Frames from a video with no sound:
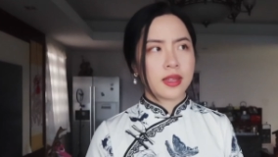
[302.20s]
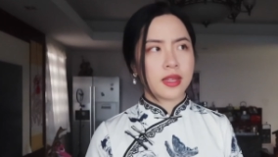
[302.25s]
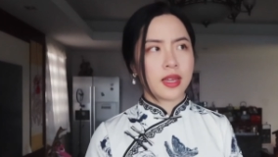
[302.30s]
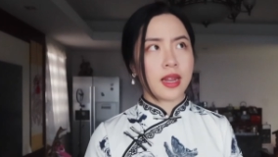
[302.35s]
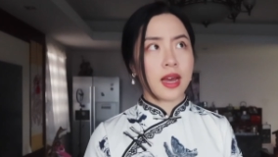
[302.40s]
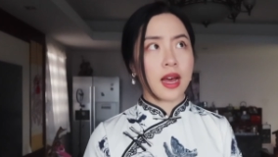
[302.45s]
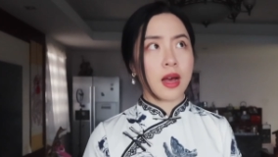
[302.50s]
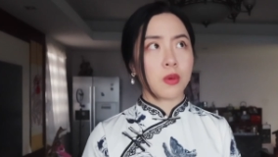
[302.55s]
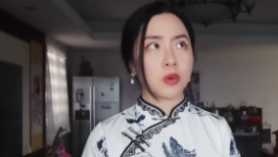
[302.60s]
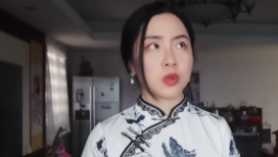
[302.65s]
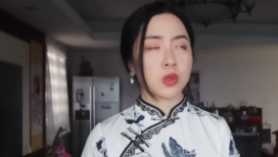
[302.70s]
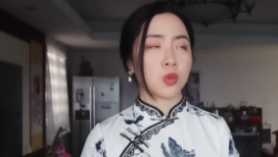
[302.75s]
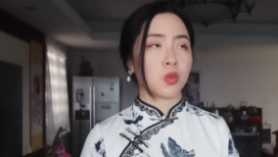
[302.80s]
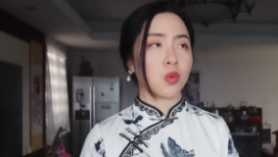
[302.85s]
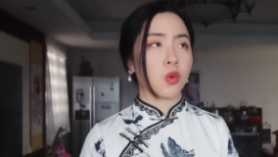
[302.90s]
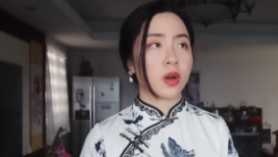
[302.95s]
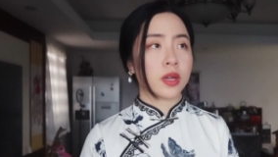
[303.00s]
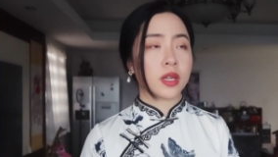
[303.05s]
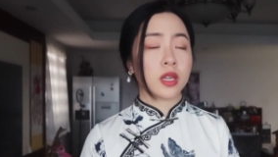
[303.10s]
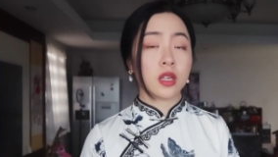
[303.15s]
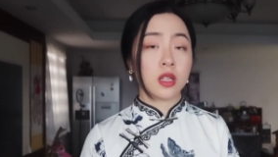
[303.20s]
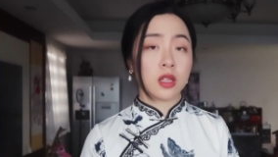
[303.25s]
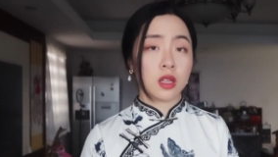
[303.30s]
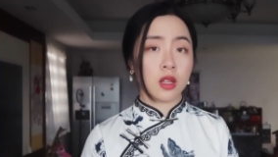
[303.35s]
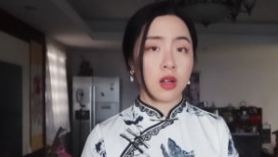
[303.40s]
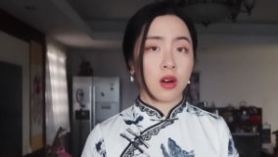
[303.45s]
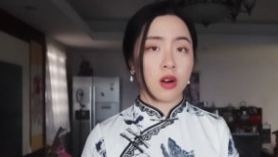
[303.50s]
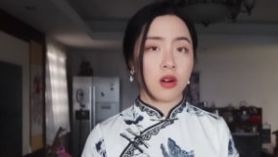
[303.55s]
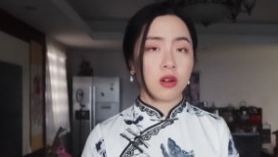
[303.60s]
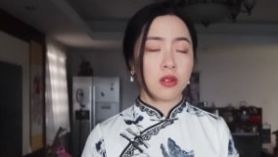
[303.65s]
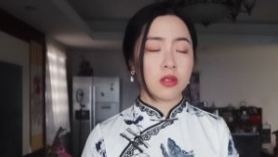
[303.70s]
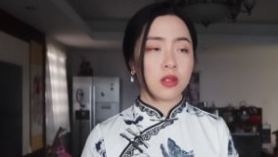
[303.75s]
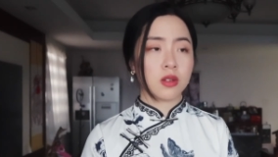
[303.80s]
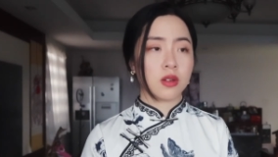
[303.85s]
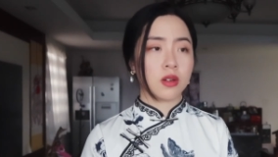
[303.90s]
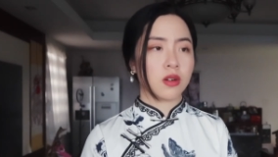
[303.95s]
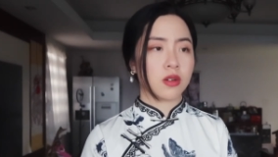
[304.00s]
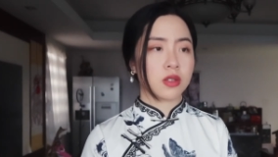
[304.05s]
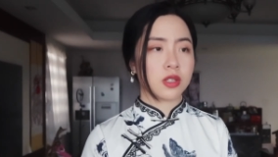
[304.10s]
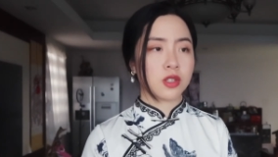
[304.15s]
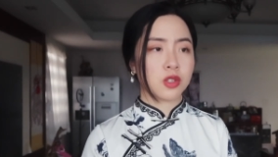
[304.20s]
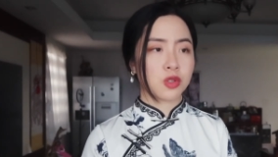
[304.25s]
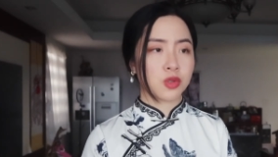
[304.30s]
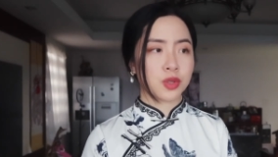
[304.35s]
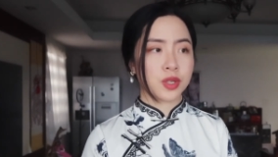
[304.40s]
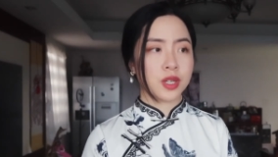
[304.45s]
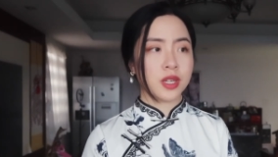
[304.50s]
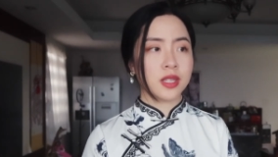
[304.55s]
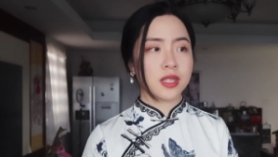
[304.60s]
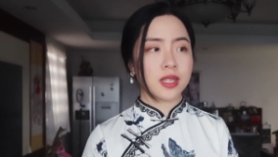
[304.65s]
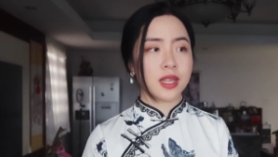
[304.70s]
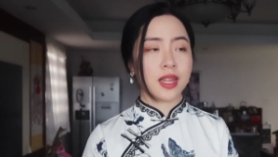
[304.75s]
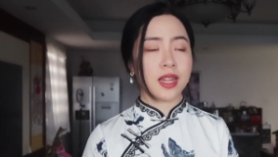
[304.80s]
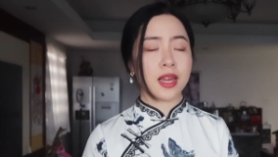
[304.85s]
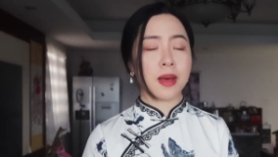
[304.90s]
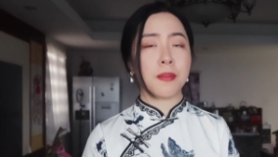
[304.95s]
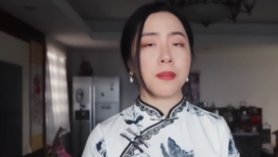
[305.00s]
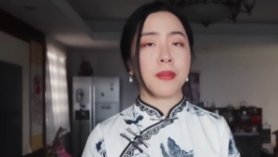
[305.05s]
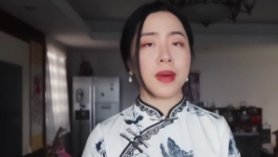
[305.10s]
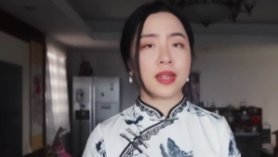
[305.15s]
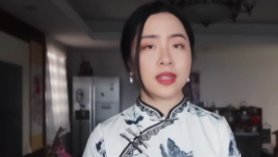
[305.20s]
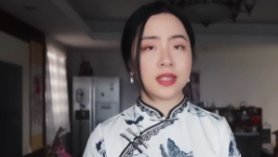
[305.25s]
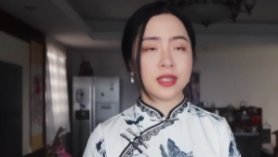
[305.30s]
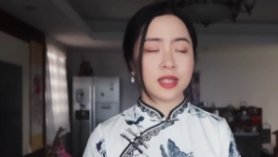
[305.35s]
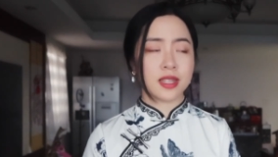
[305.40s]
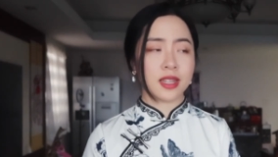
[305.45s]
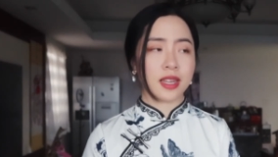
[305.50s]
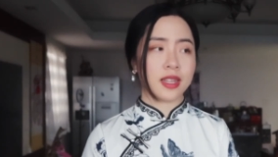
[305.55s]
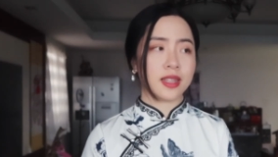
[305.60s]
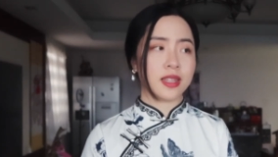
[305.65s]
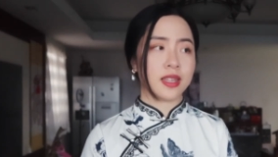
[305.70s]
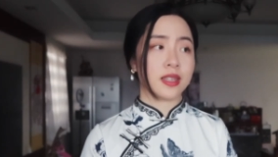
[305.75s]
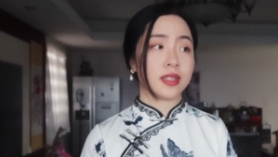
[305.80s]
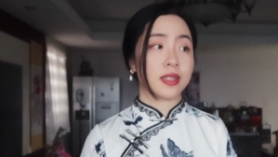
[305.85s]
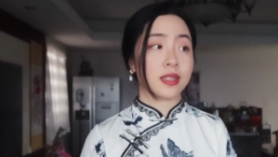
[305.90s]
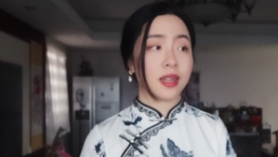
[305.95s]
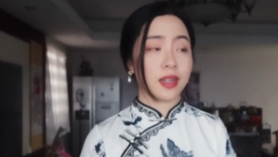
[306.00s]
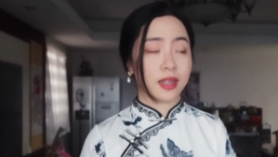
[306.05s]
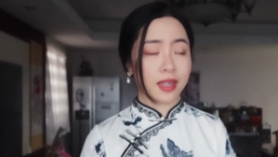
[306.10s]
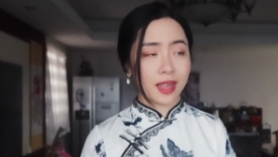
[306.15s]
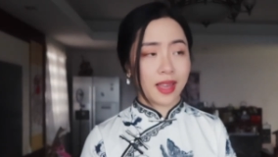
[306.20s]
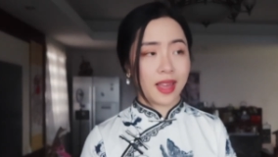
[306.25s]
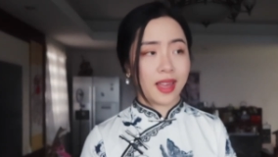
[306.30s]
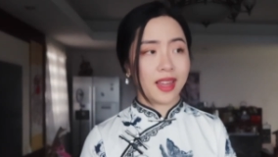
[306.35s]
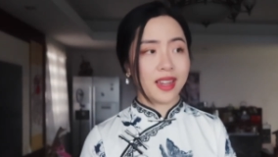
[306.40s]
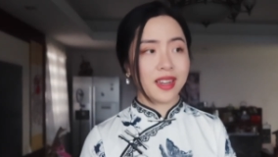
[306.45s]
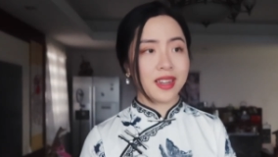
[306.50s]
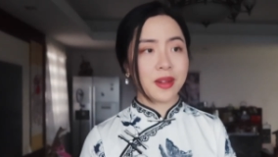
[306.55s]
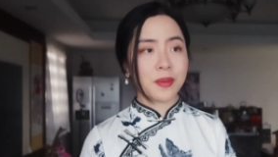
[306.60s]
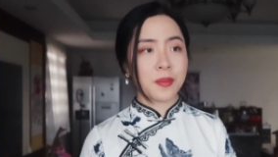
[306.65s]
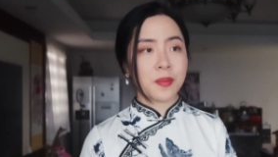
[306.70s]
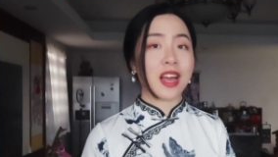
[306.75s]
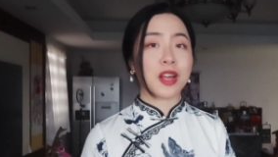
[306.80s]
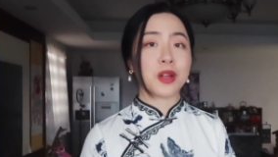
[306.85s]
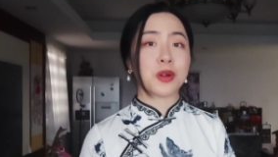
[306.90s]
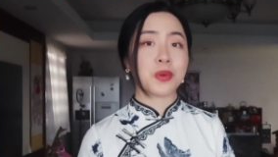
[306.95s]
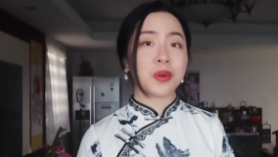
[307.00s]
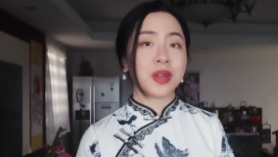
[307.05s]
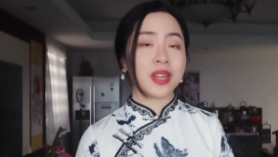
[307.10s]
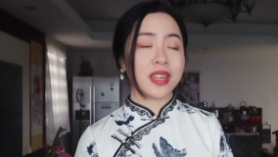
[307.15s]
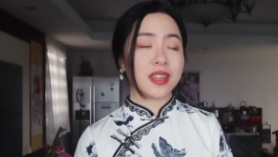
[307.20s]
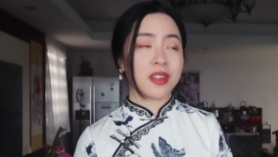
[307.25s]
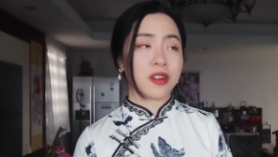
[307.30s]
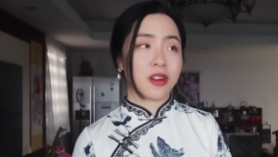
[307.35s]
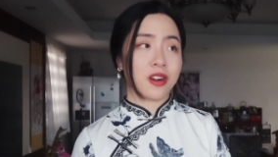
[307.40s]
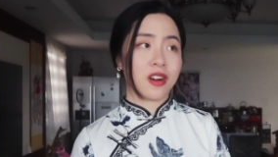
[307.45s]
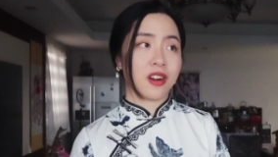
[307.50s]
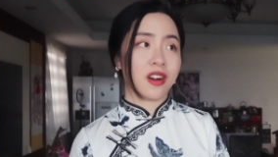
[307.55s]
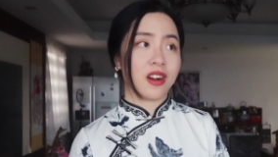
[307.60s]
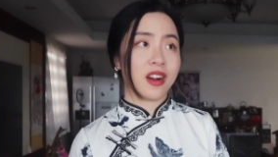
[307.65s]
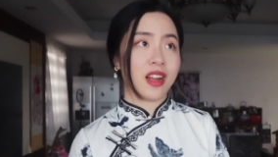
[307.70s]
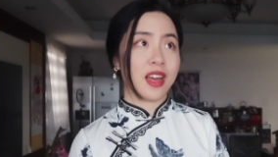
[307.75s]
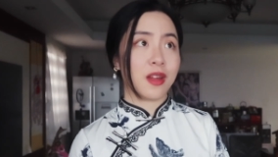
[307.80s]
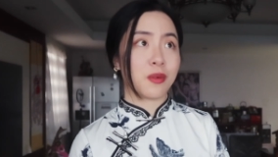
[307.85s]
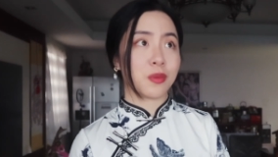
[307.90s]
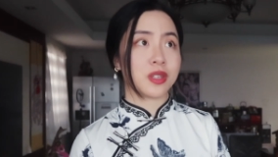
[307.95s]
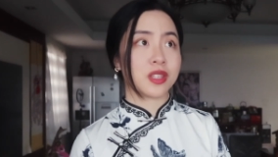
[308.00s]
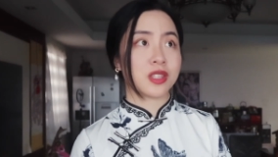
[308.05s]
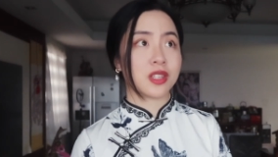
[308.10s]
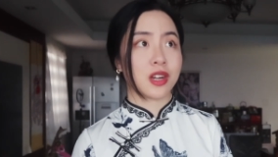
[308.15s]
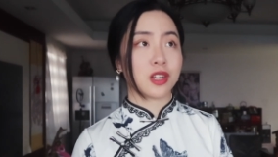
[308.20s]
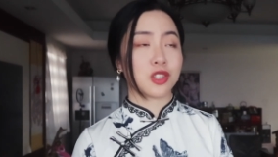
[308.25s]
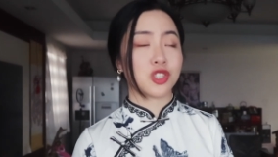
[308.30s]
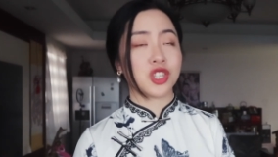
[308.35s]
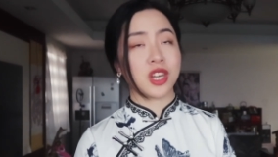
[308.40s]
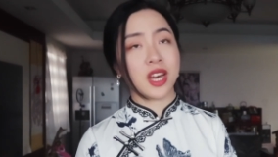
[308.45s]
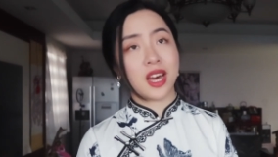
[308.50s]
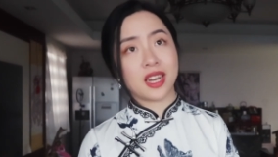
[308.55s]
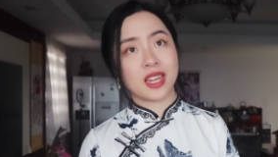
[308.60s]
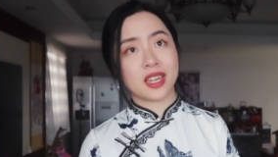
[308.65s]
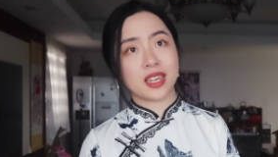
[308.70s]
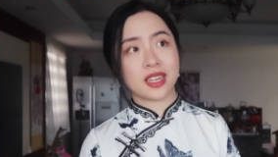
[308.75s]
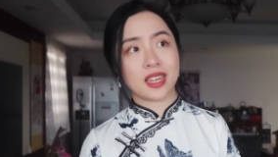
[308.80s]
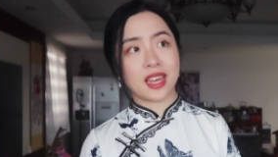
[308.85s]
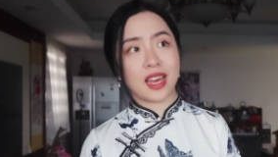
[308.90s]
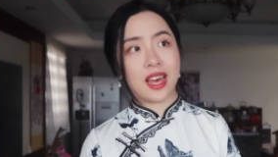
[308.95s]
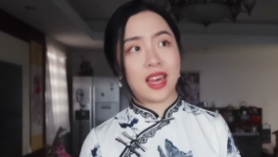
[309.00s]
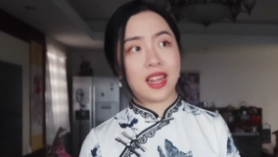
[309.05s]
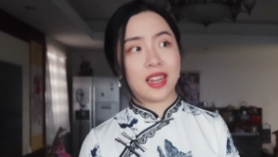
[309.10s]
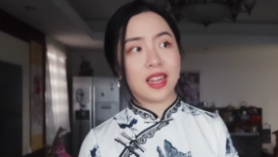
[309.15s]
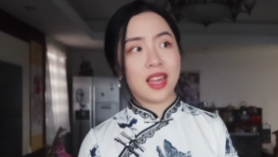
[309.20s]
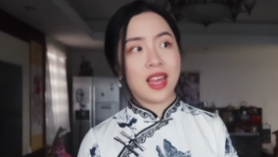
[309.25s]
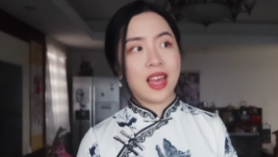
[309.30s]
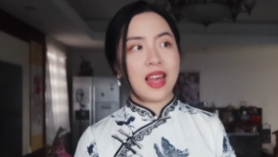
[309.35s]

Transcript: that I was walking alone on the street and I met this lady again. I greeted her and we start chatting again.